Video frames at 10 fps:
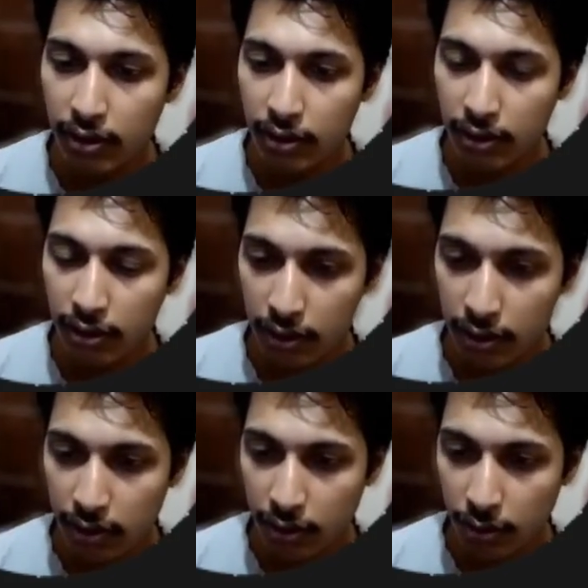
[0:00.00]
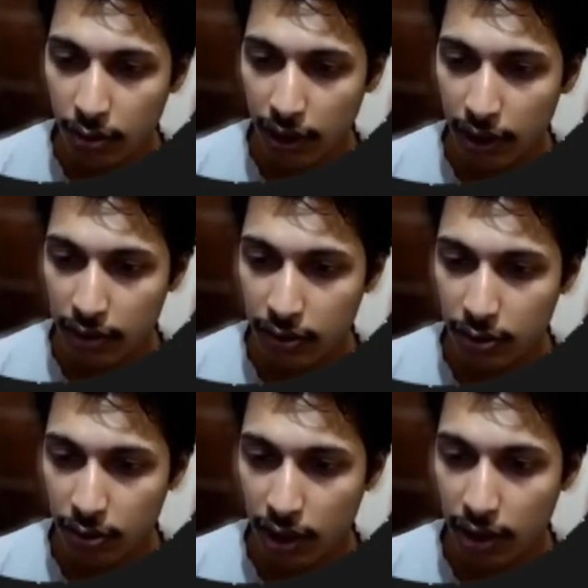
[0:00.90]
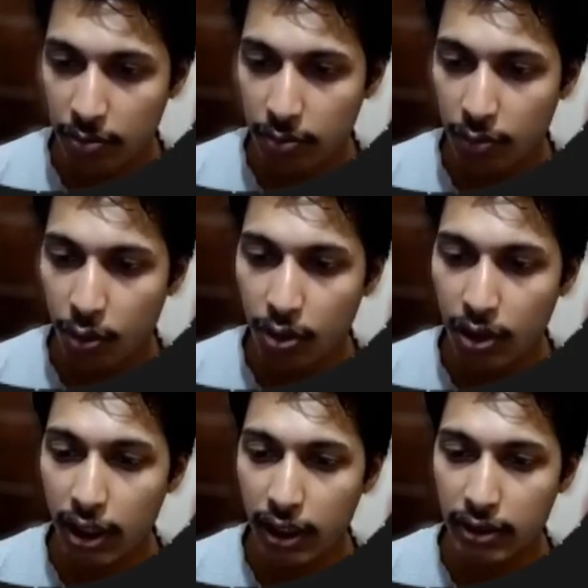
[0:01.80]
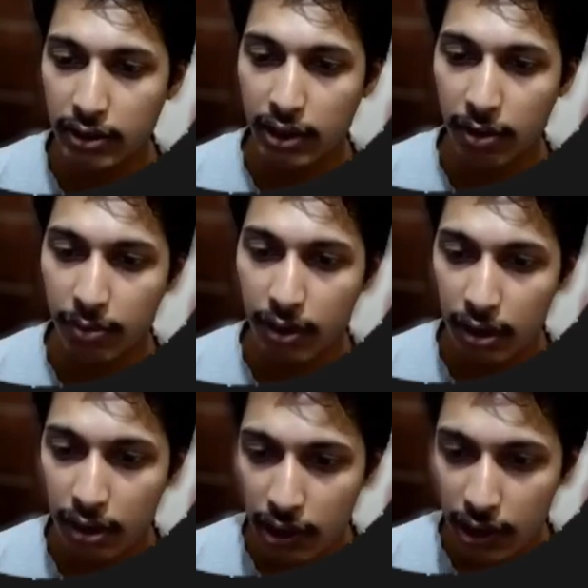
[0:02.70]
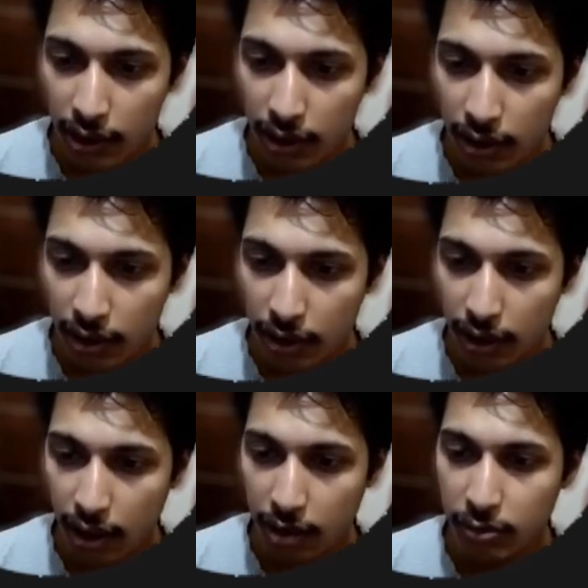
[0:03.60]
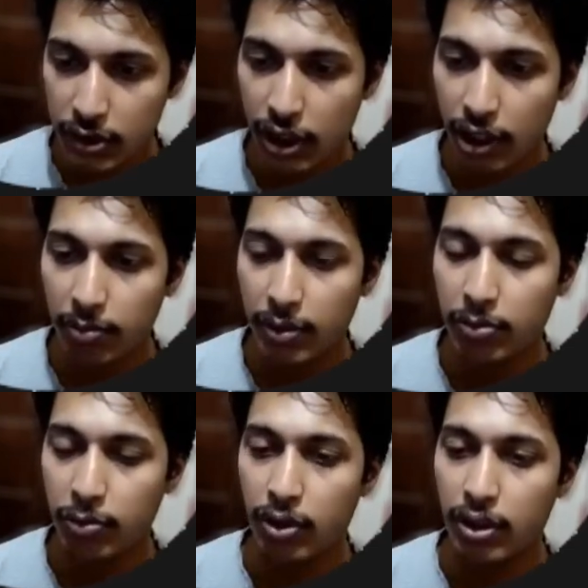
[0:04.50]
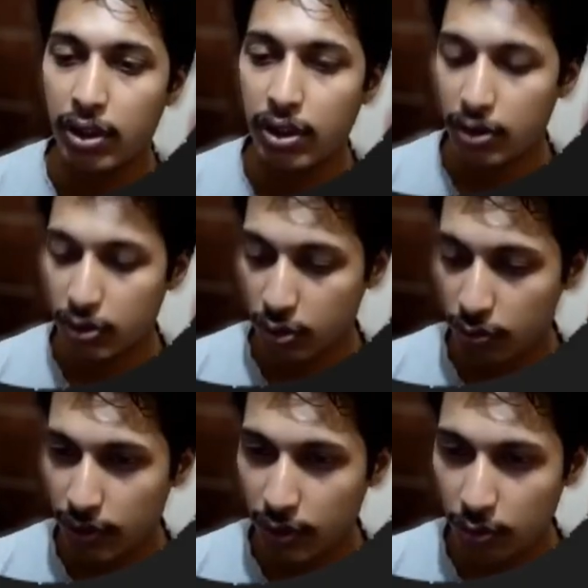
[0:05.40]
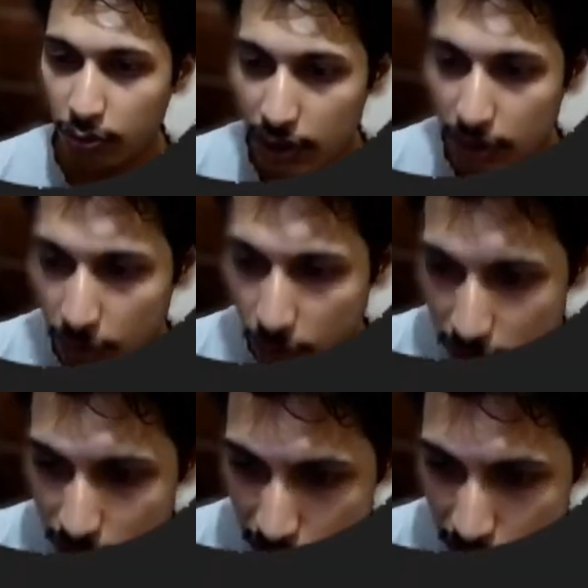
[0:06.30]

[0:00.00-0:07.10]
Okay, so Ram, Mohan and Syam. Ram, Syam and Mohan. So we do one wrong thing here.